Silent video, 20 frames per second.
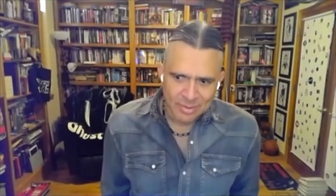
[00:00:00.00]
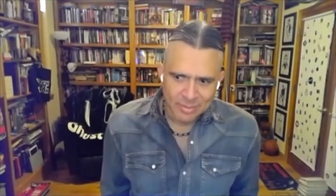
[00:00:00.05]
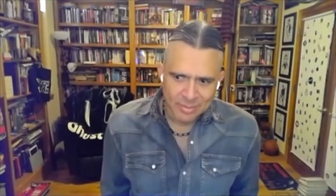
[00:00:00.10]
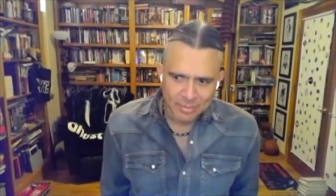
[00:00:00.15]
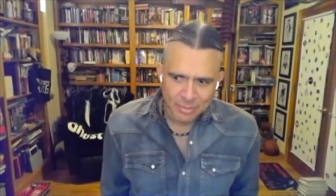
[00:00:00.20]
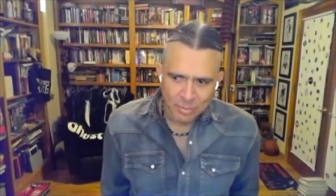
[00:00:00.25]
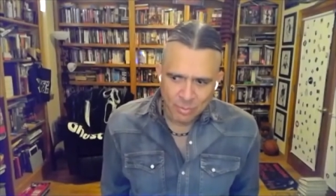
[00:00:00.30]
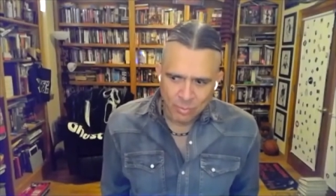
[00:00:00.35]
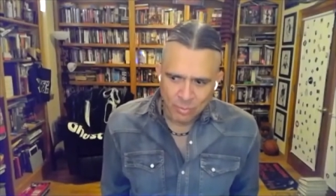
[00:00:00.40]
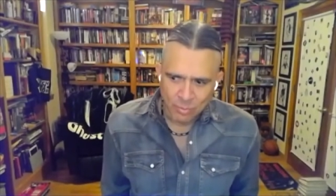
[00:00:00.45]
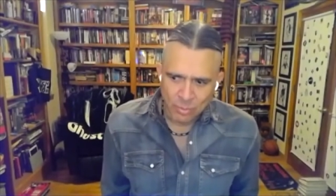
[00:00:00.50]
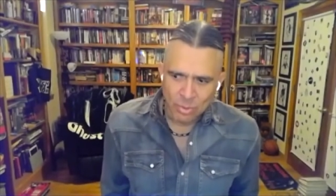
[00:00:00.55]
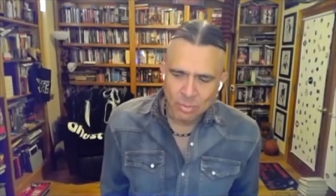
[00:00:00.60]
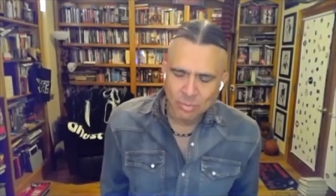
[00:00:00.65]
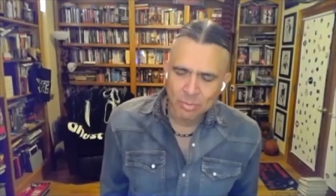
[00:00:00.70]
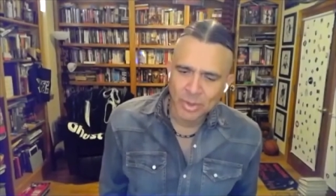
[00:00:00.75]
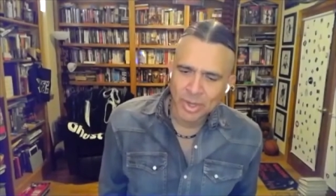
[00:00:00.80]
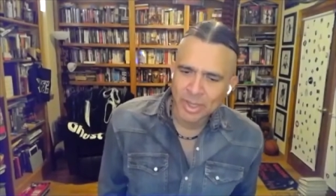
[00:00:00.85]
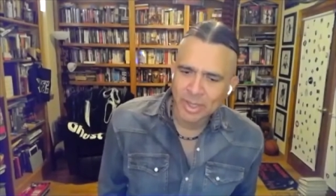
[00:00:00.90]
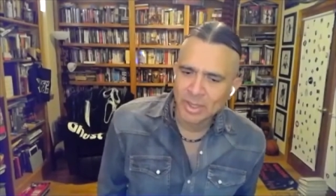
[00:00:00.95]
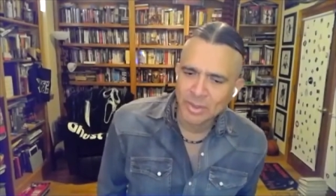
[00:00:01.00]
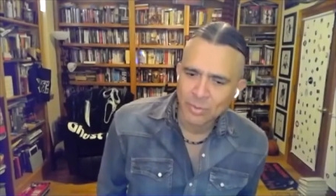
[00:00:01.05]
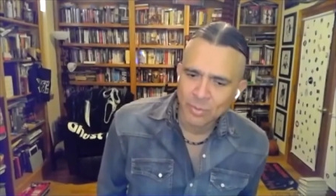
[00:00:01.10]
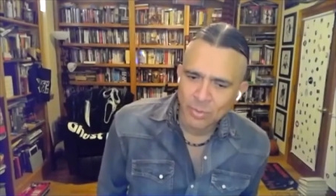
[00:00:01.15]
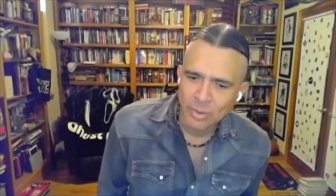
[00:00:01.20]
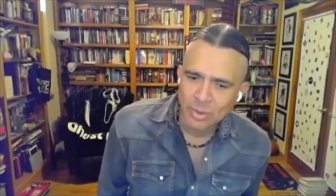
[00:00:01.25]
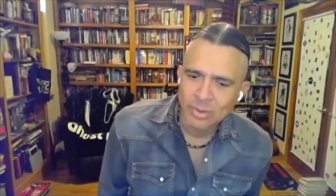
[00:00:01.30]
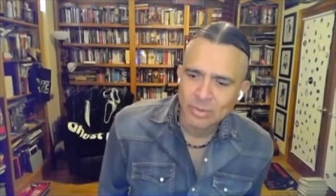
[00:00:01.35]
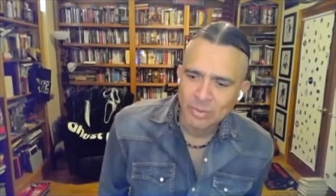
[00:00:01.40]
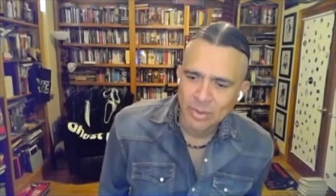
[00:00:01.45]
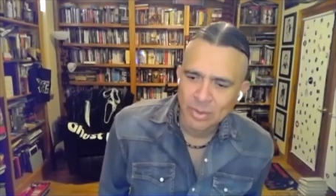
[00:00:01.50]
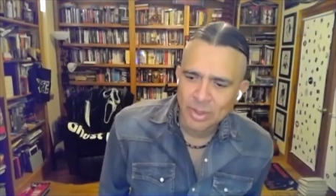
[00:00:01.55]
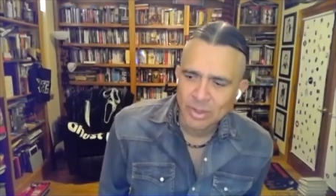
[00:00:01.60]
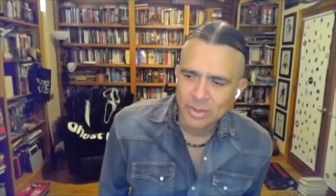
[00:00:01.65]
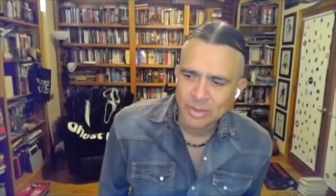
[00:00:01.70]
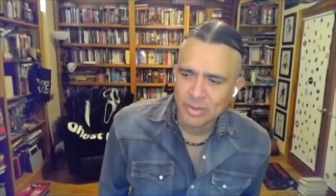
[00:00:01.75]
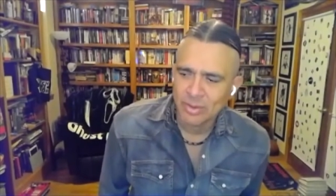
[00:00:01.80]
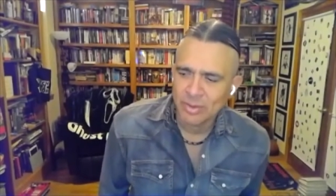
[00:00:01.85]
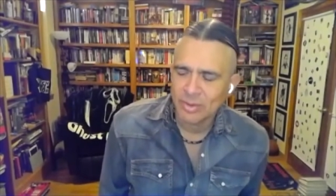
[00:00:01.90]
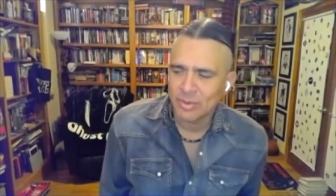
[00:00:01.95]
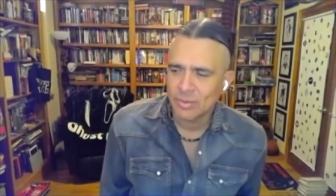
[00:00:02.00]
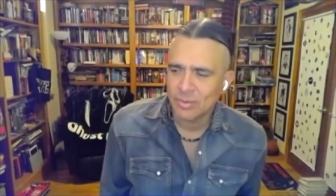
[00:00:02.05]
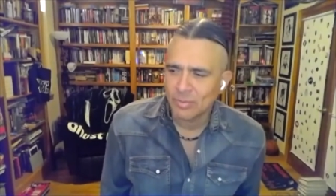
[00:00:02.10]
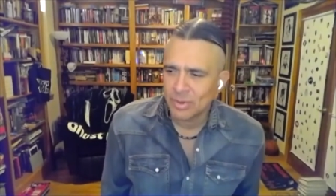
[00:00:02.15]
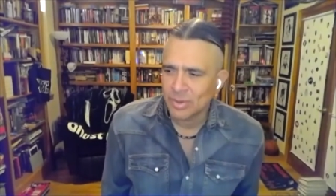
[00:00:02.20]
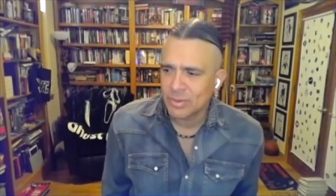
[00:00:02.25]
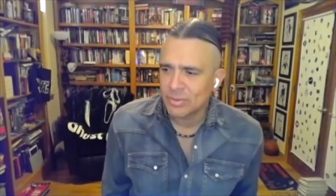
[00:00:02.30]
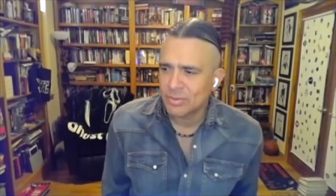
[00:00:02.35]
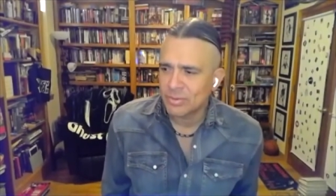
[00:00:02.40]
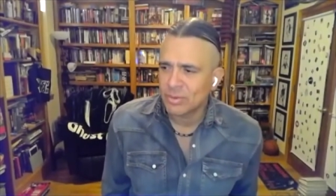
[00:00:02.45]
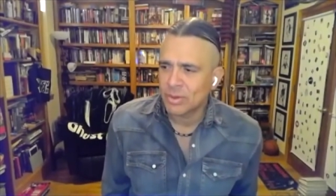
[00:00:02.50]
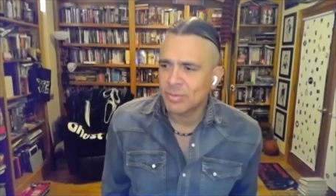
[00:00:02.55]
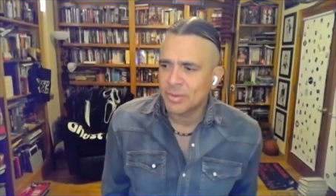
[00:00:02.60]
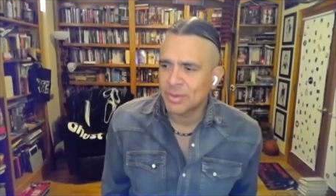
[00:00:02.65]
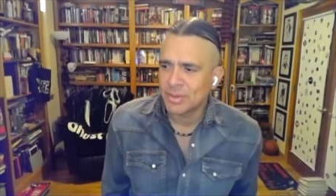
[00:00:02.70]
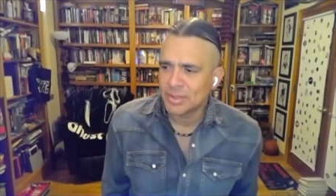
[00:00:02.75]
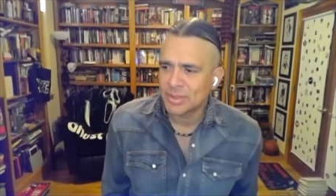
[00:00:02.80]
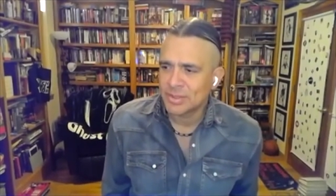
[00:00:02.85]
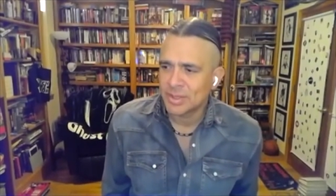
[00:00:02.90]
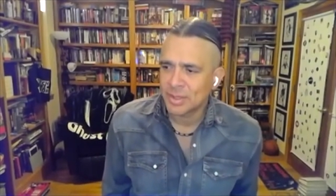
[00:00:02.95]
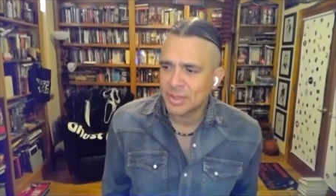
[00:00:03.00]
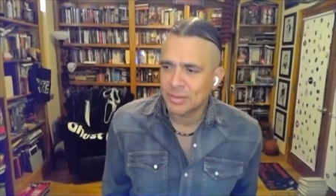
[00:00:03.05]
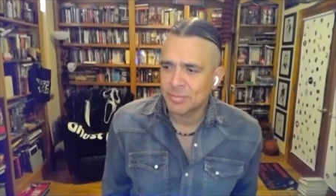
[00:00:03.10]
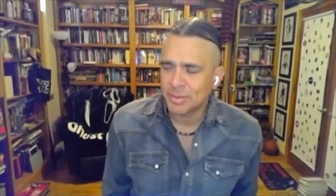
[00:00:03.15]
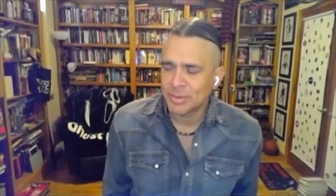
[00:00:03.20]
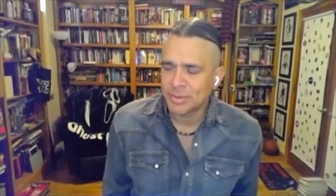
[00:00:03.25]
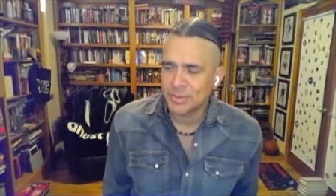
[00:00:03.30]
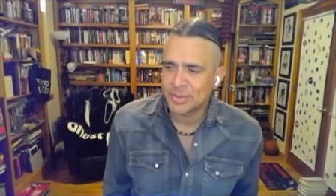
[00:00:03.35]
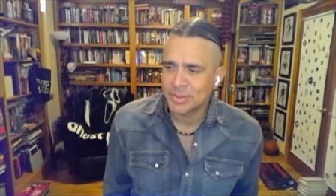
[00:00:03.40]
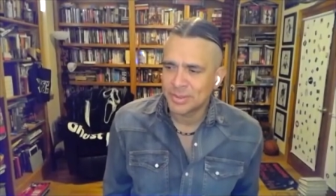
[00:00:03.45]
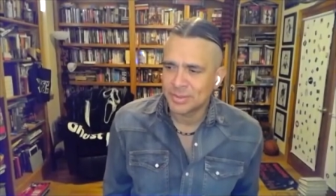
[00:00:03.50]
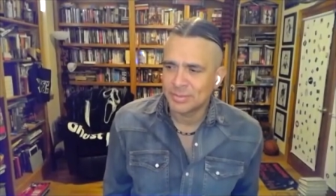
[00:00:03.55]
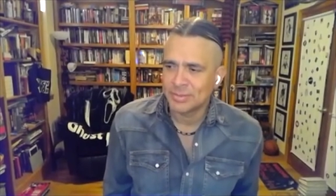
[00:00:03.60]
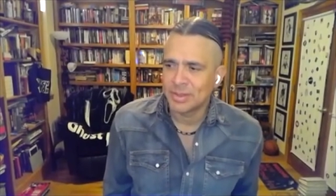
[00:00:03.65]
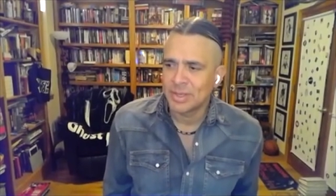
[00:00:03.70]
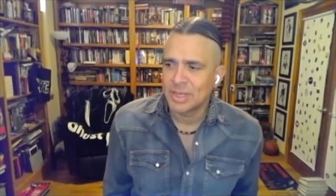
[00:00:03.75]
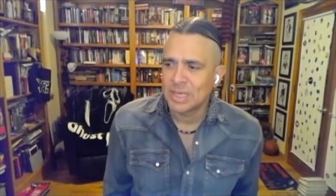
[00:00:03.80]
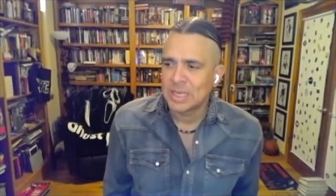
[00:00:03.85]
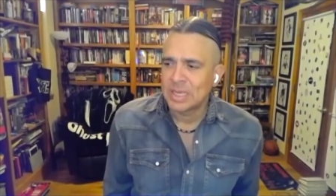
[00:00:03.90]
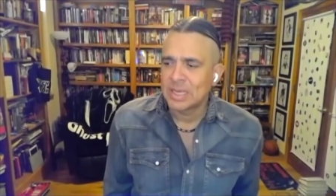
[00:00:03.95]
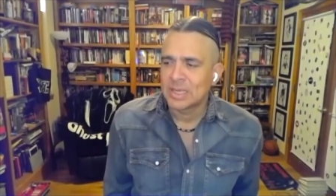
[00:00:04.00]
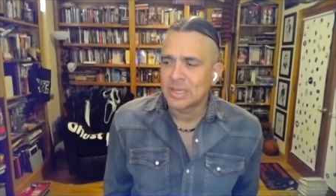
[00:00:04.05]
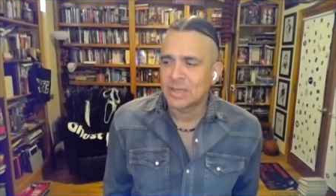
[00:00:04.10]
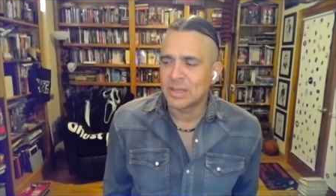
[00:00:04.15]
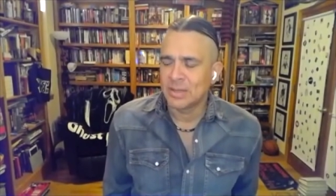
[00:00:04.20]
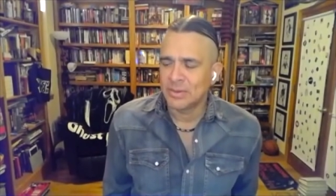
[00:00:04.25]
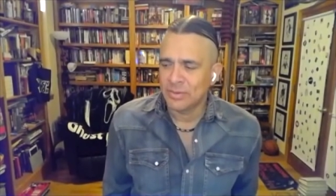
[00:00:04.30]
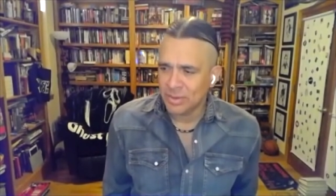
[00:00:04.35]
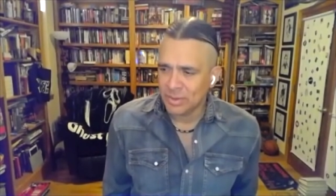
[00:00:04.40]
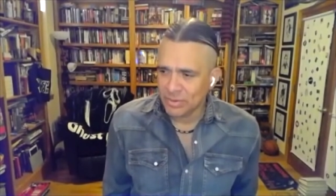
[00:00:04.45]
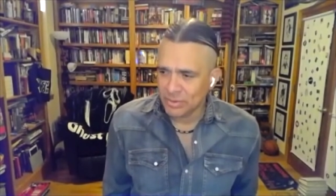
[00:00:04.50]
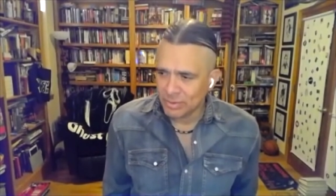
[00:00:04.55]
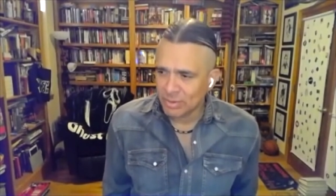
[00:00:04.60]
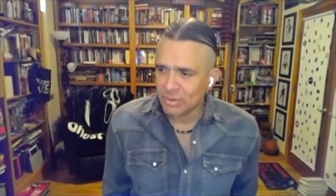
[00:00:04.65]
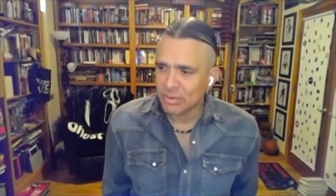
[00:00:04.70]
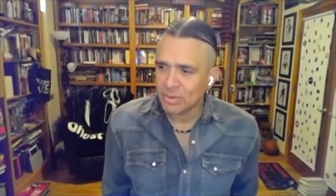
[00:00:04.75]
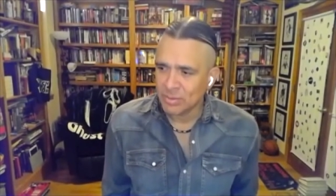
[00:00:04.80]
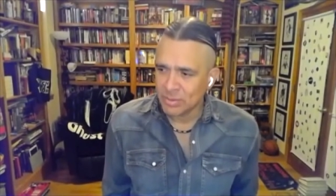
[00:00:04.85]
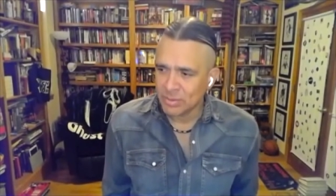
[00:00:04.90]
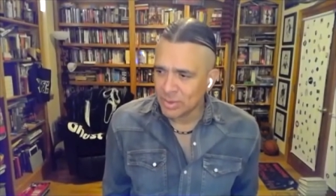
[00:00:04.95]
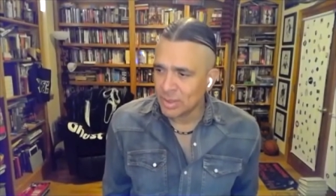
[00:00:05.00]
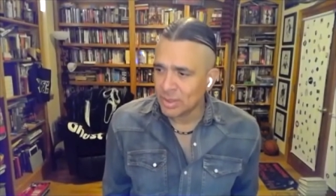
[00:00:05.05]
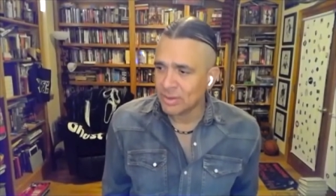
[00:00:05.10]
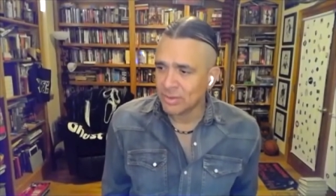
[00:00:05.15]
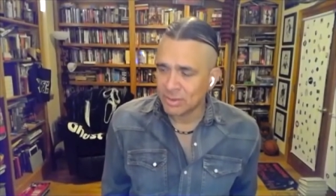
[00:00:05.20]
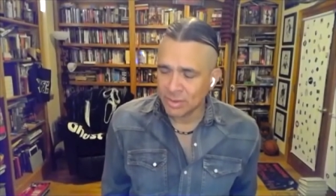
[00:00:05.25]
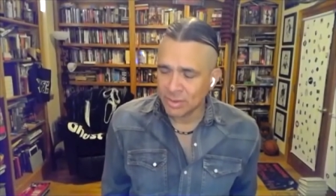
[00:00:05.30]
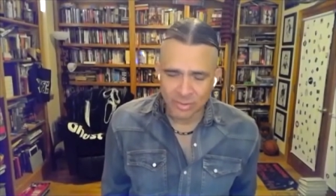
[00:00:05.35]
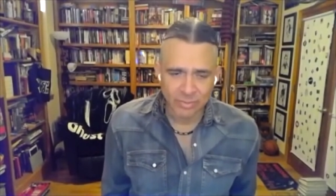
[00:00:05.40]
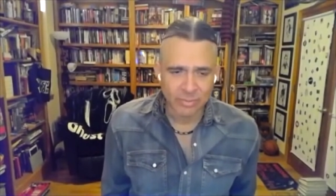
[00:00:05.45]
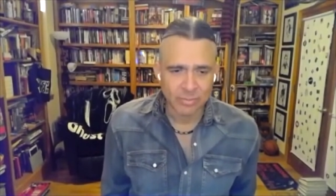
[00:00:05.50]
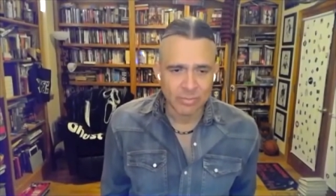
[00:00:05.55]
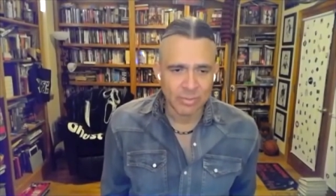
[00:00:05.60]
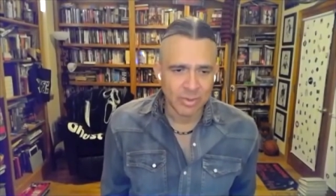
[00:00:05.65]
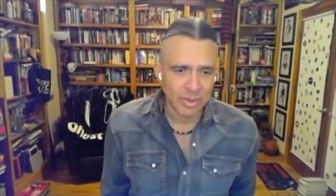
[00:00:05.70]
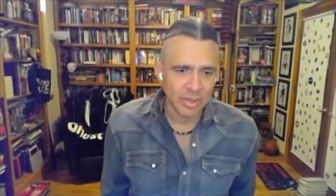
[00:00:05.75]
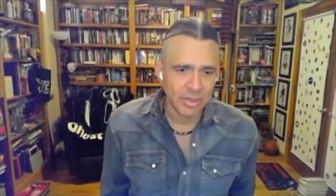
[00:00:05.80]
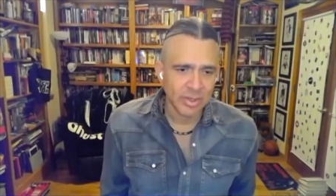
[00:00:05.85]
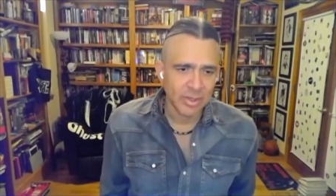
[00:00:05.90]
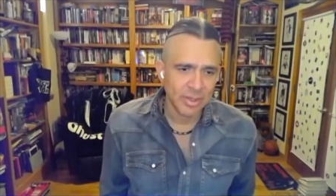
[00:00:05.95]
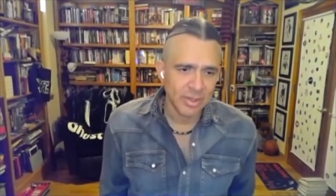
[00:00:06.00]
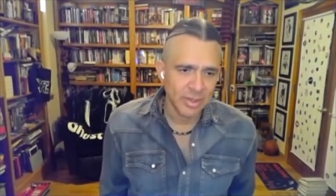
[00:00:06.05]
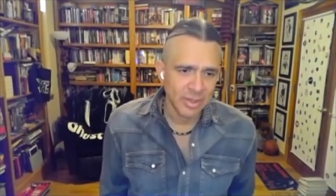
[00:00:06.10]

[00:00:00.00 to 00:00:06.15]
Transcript: rule breaking workarounds where you drop into second person continuously without a section break.